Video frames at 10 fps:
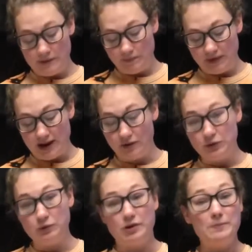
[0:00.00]
Now you
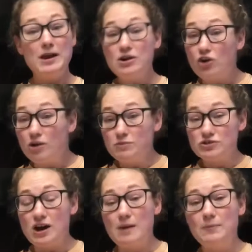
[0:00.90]
can make caramel
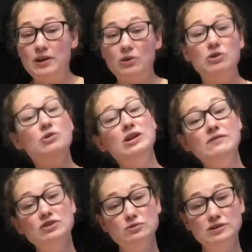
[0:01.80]
topping, or you could even
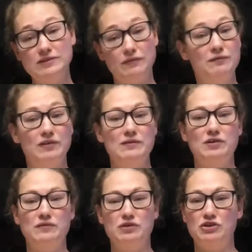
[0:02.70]
do a different flavor
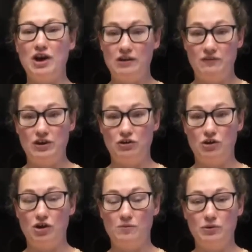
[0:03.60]
if you're not a fan of caramel.